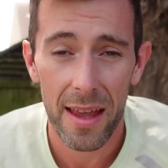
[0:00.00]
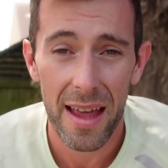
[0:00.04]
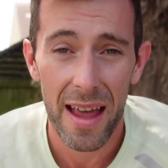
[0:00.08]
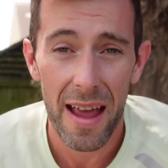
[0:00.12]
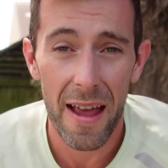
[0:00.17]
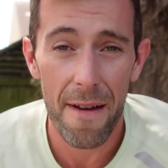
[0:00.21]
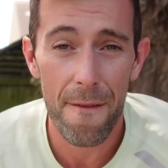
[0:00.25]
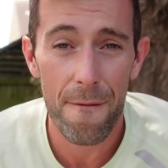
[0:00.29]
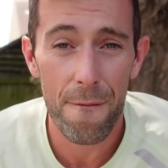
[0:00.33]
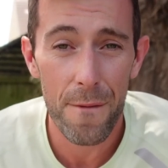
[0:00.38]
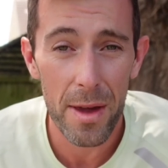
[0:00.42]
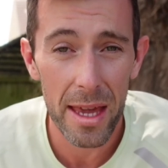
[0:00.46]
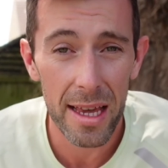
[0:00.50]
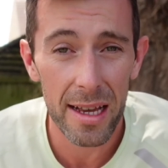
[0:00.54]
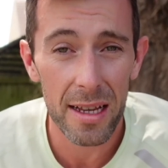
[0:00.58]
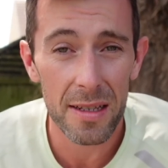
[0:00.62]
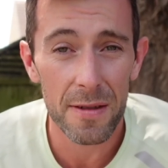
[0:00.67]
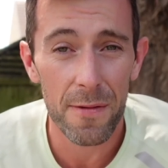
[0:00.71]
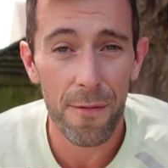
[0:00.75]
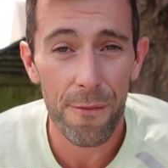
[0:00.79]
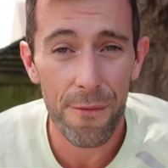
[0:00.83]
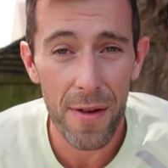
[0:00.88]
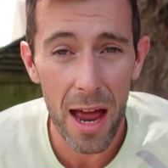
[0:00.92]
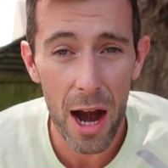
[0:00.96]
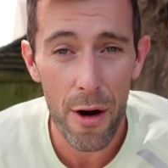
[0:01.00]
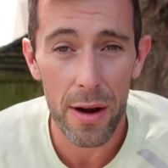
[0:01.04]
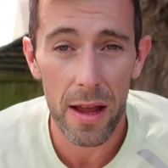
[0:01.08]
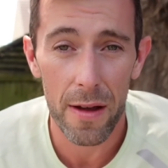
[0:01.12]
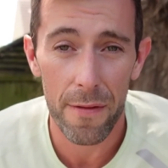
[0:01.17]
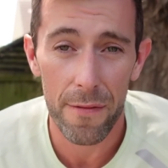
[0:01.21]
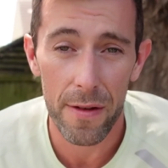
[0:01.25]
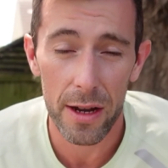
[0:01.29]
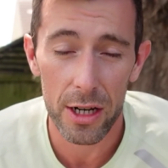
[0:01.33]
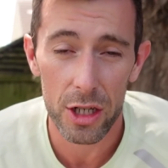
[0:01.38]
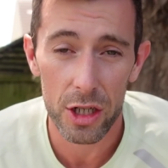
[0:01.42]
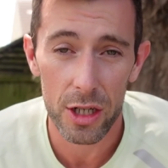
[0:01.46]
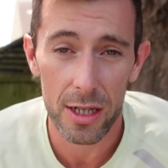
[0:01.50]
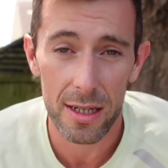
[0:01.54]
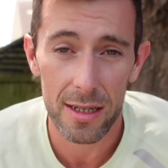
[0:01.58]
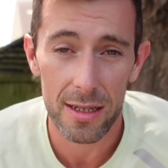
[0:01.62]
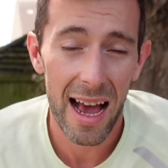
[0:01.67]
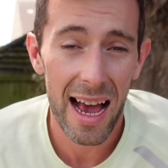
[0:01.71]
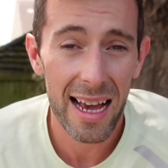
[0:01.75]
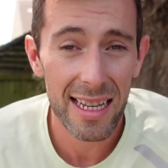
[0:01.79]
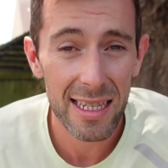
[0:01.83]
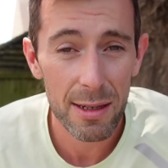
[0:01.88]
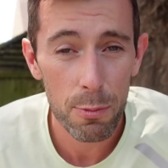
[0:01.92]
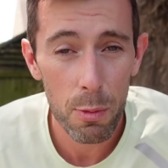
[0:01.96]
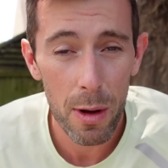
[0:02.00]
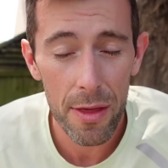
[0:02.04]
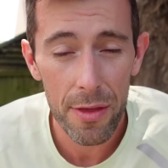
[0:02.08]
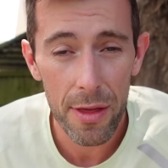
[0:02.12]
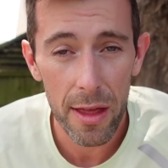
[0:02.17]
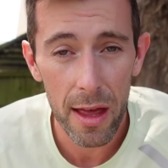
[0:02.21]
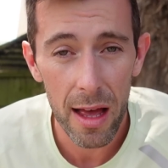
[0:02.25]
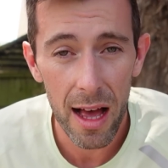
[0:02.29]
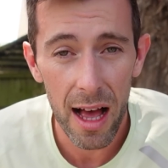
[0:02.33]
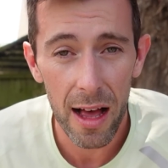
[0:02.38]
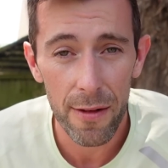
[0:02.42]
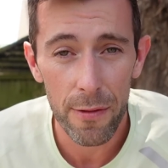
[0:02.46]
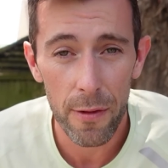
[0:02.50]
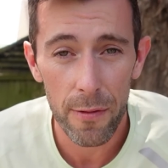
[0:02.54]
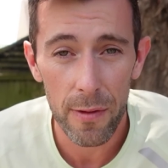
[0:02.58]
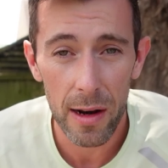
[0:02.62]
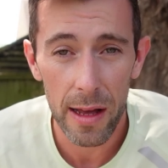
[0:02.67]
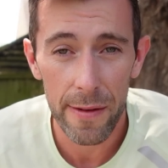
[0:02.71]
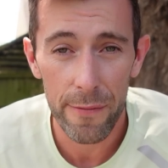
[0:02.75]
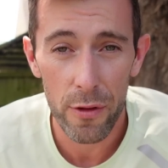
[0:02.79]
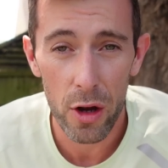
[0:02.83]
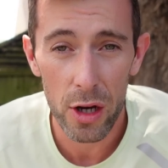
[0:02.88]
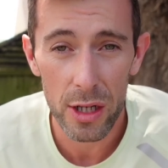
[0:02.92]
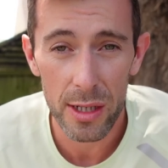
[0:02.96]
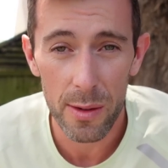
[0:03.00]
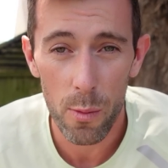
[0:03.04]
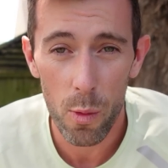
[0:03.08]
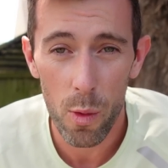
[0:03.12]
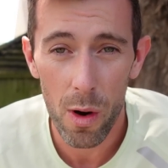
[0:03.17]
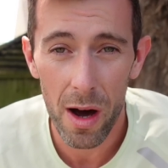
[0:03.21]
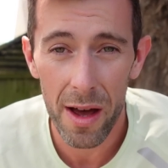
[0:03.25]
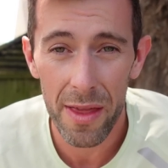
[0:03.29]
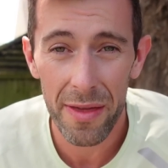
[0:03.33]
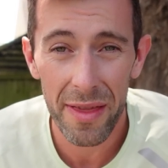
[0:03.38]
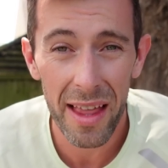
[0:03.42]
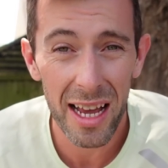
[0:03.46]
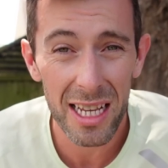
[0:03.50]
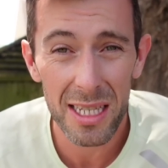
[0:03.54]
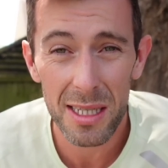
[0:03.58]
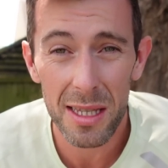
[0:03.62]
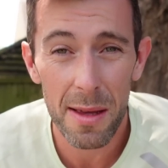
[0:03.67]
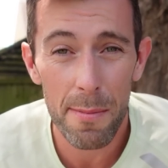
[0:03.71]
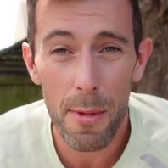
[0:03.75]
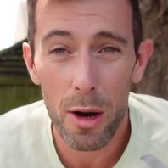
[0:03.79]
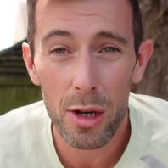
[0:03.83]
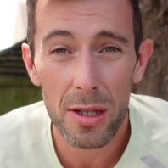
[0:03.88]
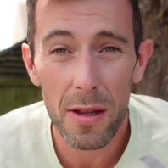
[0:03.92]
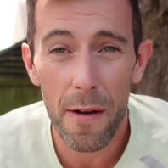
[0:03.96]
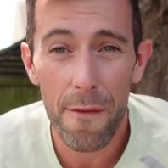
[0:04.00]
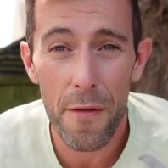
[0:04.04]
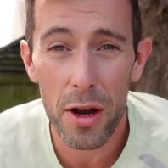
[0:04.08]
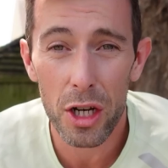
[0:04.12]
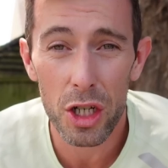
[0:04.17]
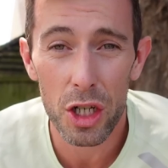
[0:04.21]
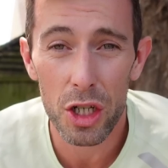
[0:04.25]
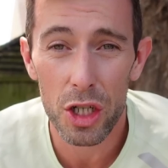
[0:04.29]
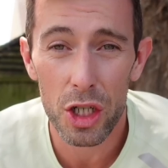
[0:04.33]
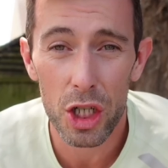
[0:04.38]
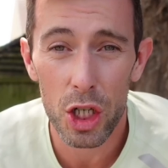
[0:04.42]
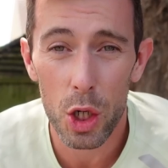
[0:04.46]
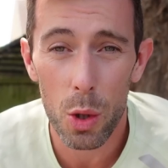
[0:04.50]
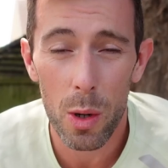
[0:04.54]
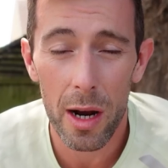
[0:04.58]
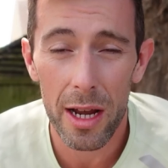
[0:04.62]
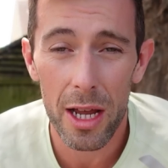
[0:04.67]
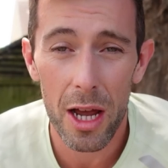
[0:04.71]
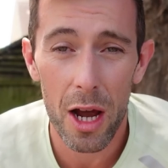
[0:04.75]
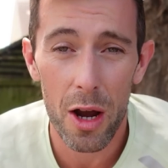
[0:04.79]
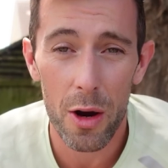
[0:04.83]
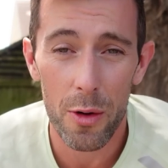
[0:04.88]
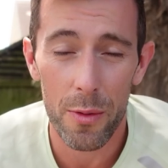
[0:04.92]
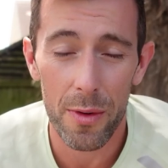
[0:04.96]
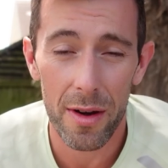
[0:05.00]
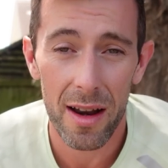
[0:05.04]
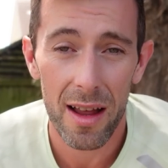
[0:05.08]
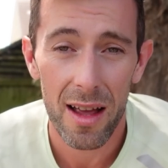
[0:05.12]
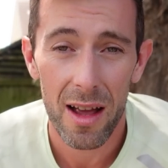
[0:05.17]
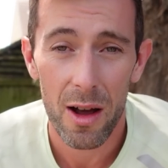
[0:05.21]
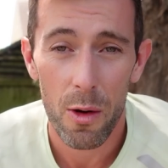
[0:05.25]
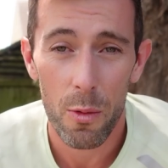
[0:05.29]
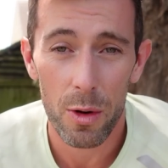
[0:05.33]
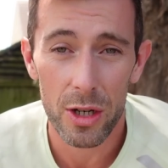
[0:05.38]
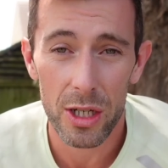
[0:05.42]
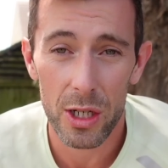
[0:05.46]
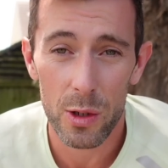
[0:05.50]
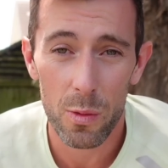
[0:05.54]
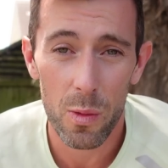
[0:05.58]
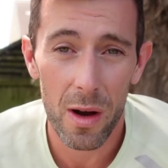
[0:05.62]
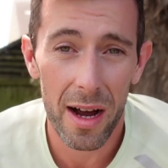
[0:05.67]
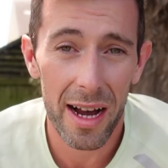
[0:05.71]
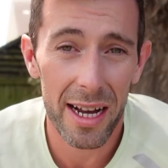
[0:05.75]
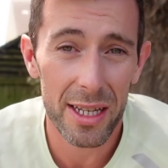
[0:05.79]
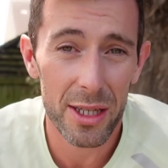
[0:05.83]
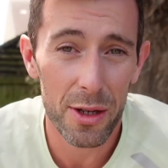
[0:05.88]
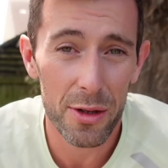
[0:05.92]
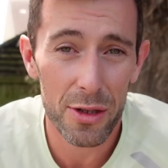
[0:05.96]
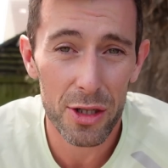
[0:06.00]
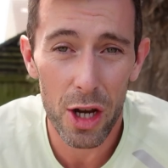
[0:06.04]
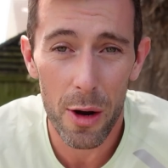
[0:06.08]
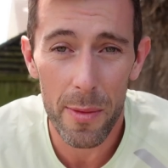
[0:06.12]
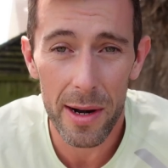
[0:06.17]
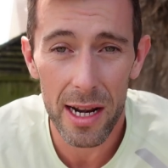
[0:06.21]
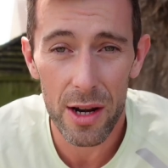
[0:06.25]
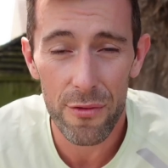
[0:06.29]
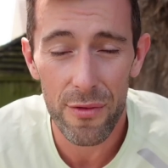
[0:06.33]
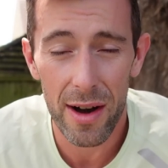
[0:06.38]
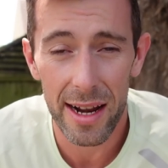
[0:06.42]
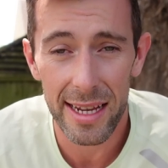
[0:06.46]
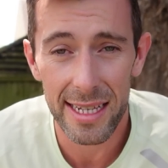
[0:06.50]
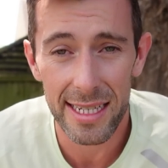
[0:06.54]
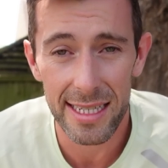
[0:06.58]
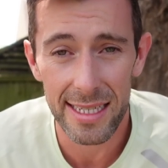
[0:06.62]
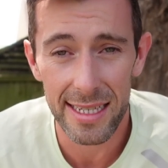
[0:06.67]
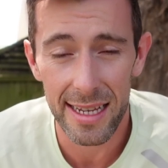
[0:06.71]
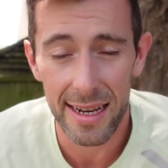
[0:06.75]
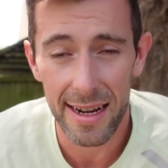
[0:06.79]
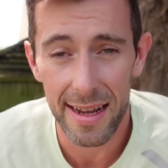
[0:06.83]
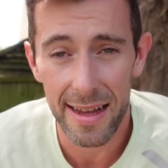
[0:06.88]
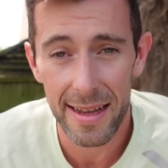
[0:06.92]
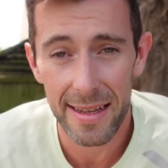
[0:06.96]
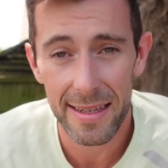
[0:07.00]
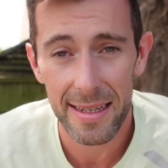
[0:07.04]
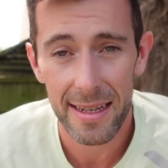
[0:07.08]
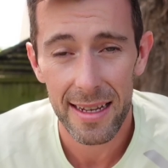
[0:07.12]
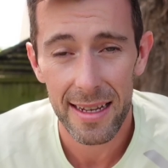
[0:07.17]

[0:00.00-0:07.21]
It feels very efficient. As with the ALPHAFLY version 1, that's the most efficient shoe I own, which is why I do so many races in it.